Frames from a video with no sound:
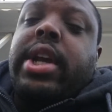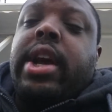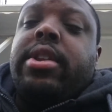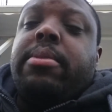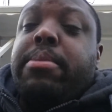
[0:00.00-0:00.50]

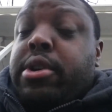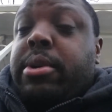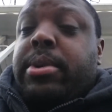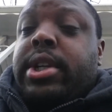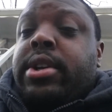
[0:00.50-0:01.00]
gather
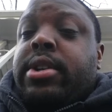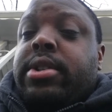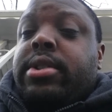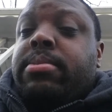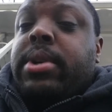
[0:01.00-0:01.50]
building
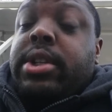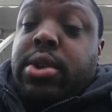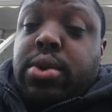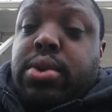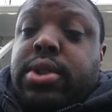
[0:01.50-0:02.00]
materials and
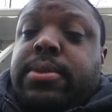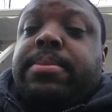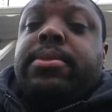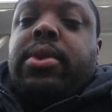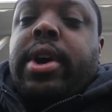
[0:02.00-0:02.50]
tools,
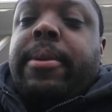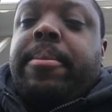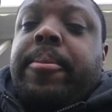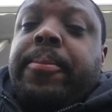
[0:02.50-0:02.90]
right?